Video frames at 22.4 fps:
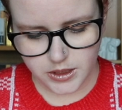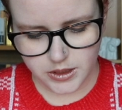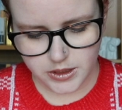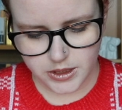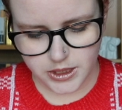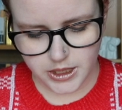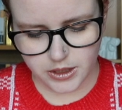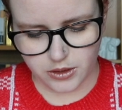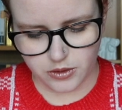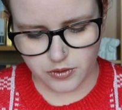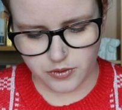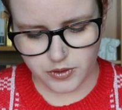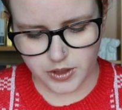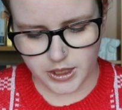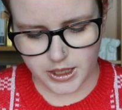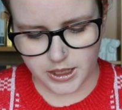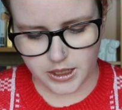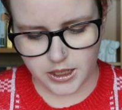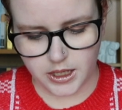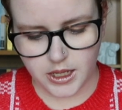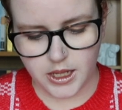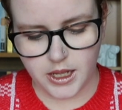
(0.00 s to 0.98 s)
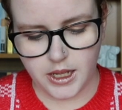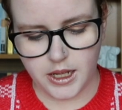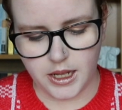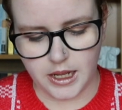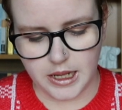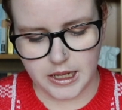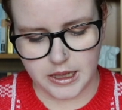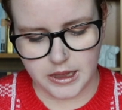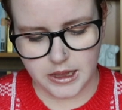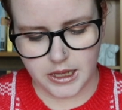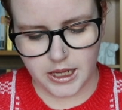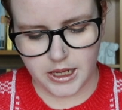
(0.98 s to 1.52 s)
tick off that,
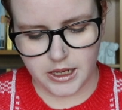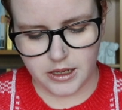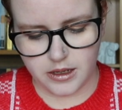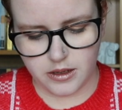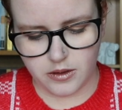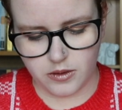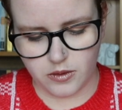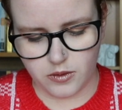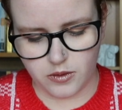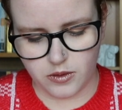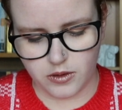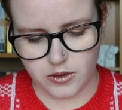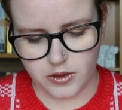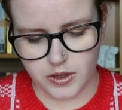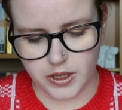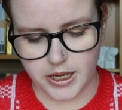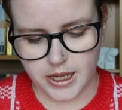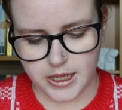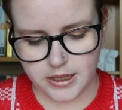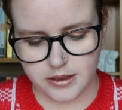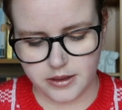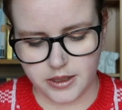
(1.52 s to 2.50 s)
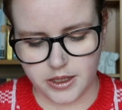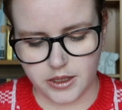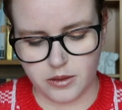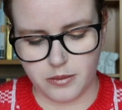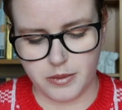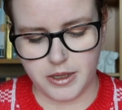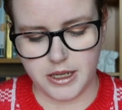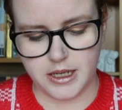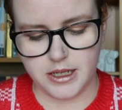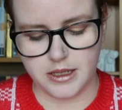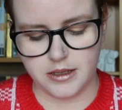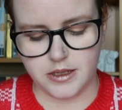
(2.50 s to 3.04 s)
and then the next thing on
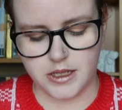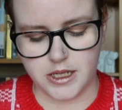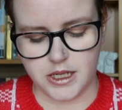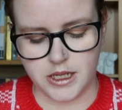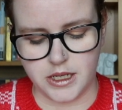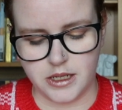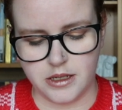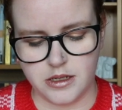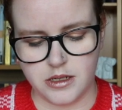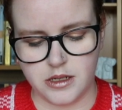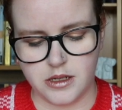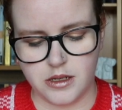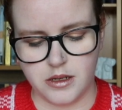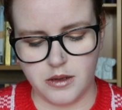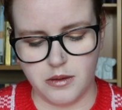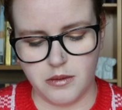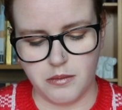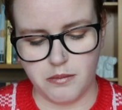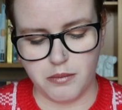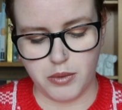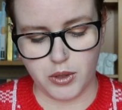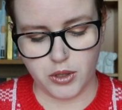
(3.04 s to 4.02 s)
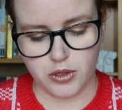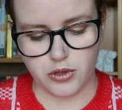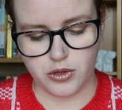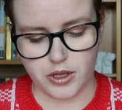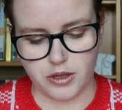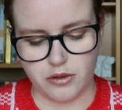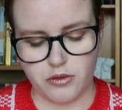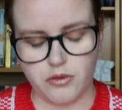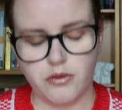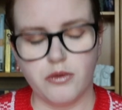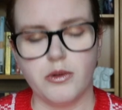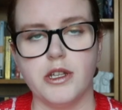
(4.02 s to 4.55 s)
my list is
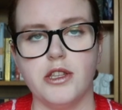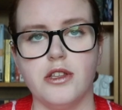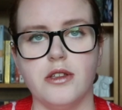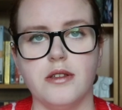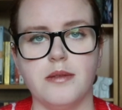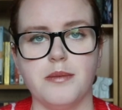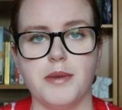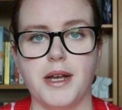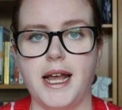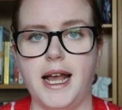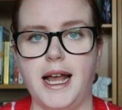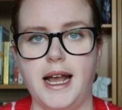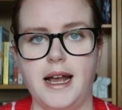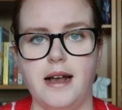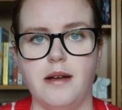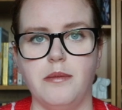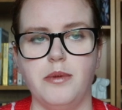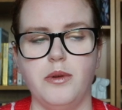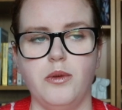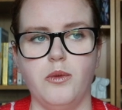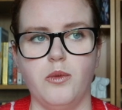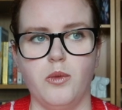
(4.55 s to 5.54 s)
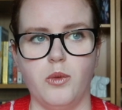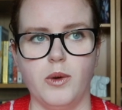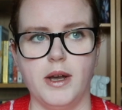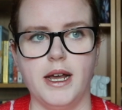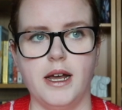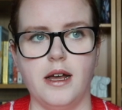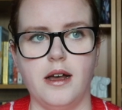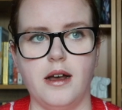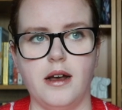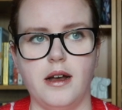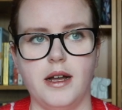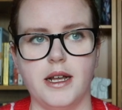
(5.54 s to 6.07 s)
Bookshelf, which is my app
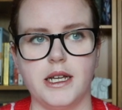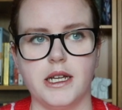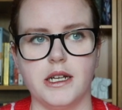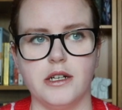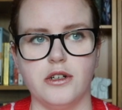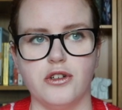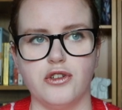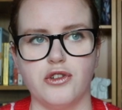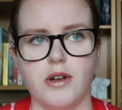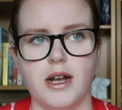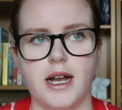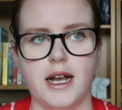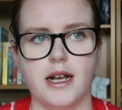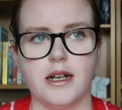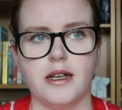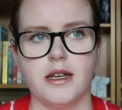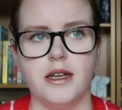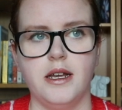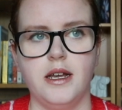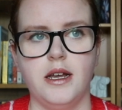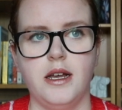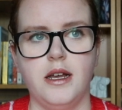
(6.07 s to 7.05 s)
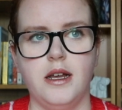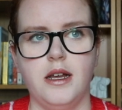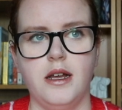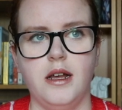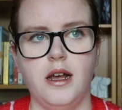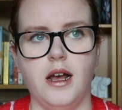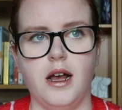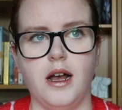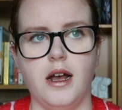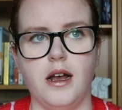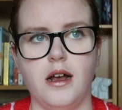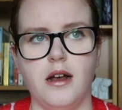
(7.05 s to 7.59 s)
where I can track
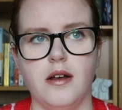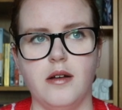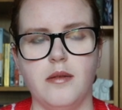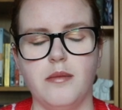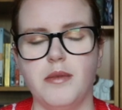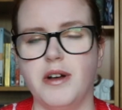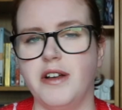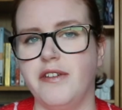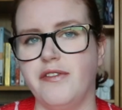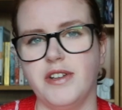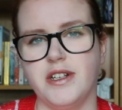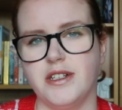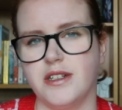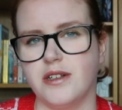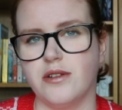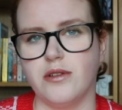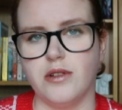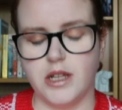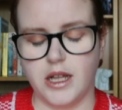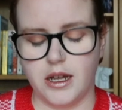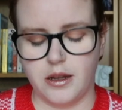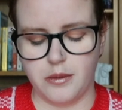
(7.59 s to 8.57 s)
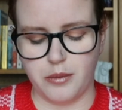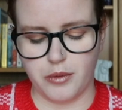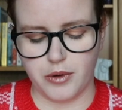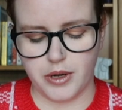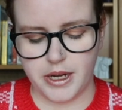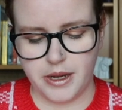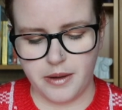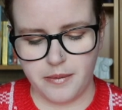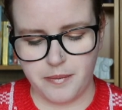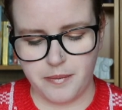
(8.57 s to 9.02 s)
my physical library.